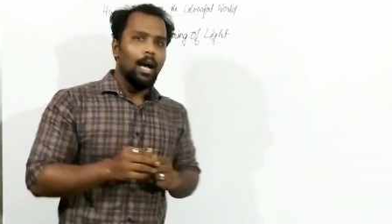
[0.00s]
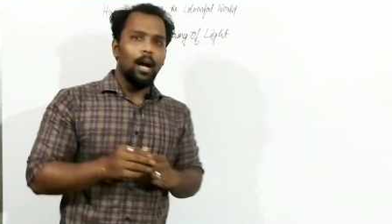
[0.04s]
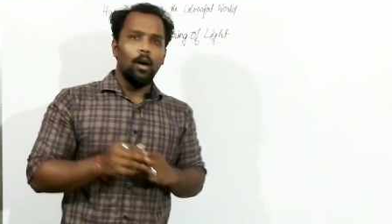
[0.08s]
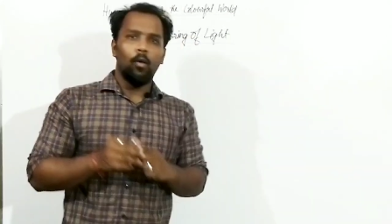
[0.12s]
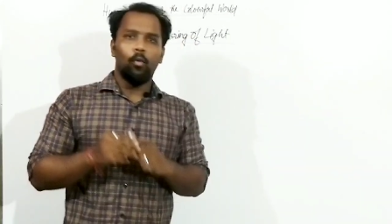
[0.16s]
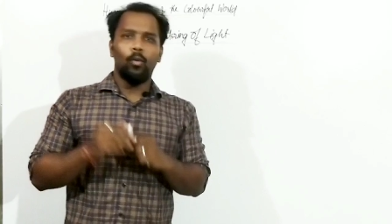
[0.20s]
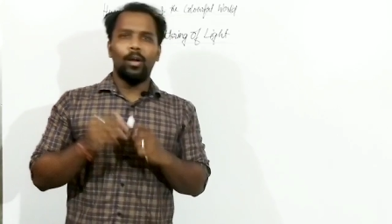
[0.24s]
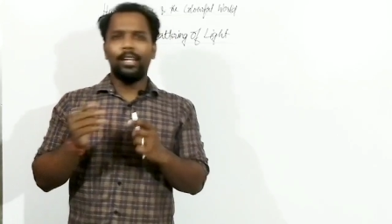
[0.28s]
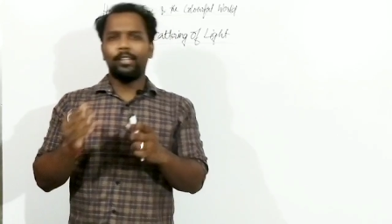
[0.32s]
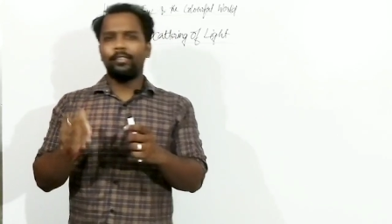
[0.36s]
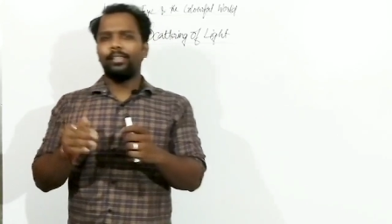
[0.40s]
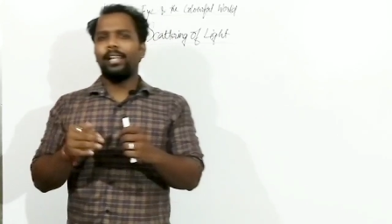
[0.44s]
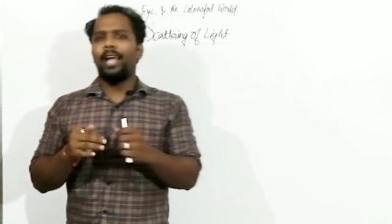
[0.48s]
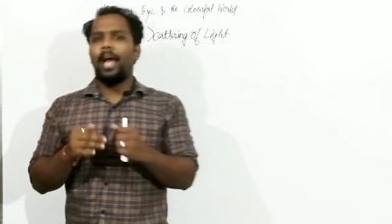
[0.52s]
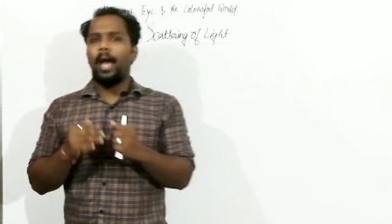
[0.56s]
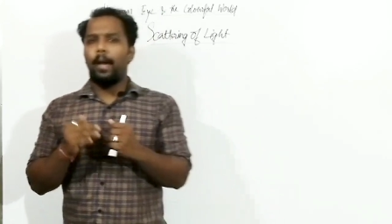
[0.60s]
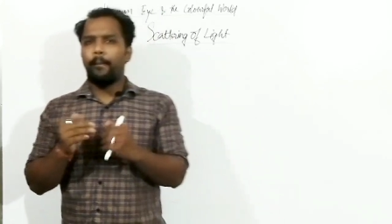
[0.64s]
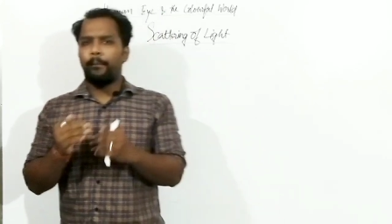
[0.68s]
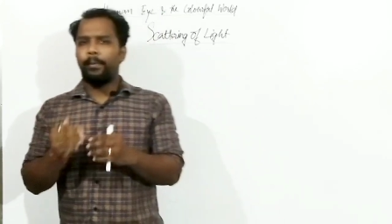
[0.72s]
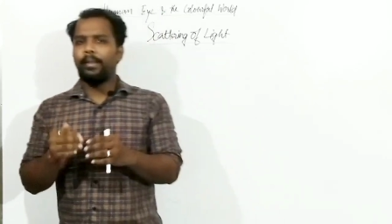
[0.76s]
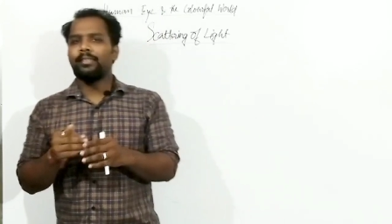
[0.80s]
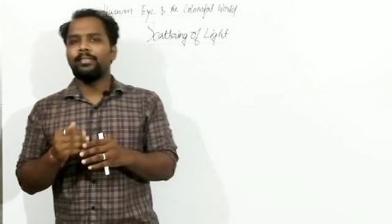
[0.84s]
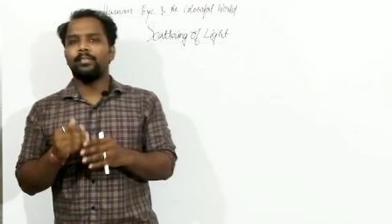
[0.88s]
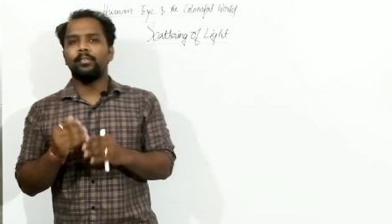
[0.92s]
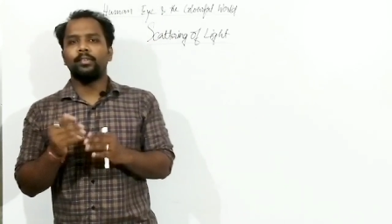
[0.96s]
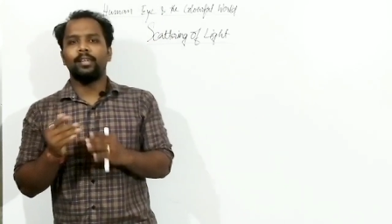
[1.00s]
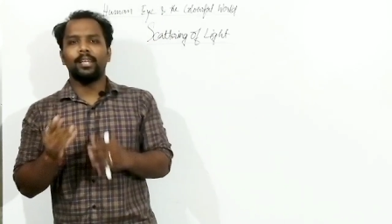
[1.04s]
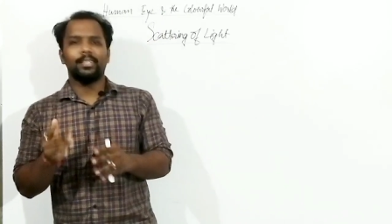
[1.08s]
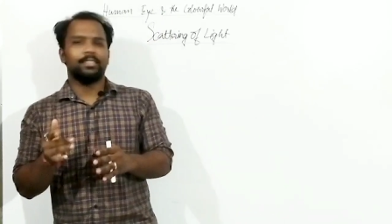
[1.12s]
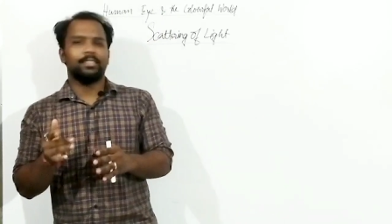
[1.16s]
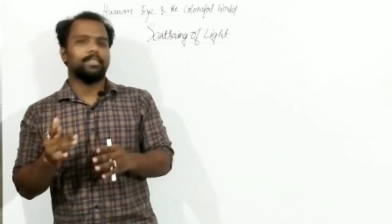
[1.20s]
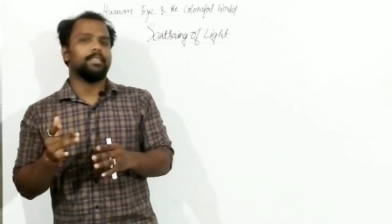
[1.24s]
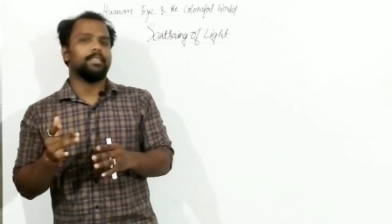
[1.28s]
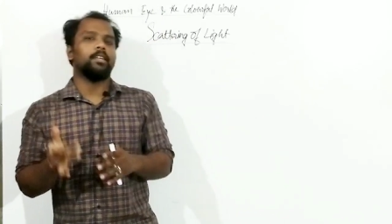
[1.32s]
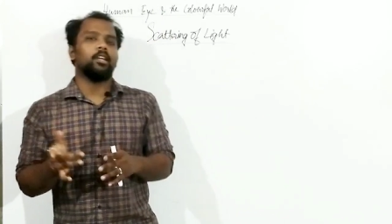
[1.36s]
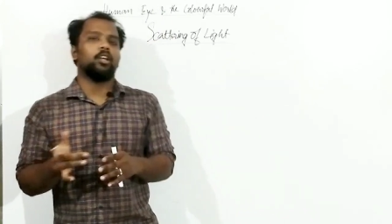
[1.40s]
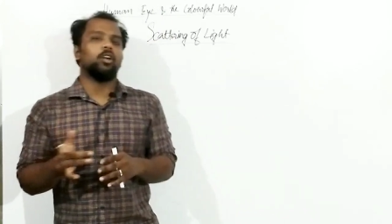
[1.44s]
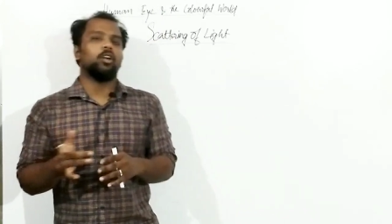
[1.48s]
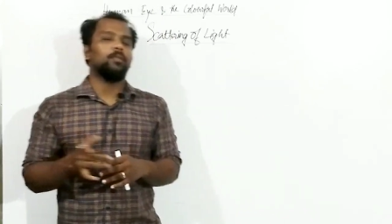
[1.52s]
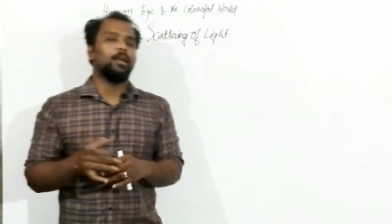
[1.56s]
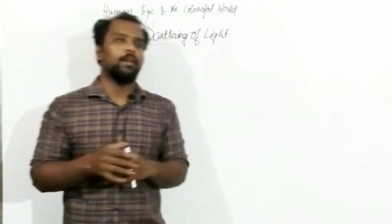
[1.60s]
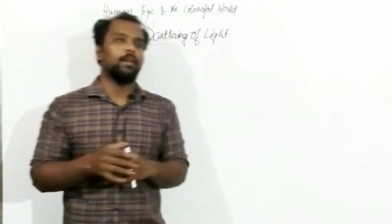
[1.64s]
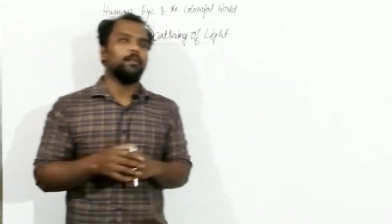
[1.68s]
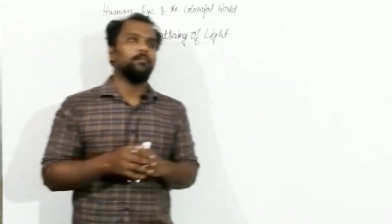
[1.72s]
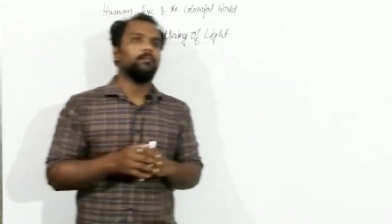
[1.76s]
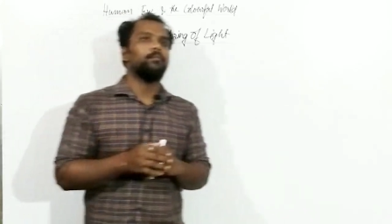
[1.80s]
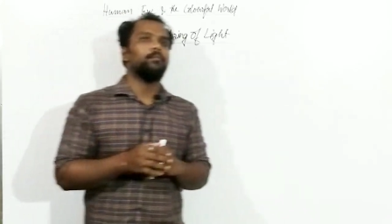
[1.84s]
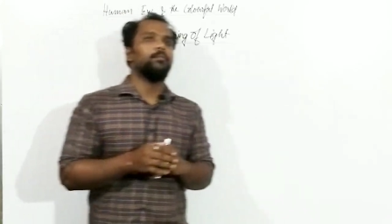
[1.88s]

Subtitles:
What actually happens during the scattering of light?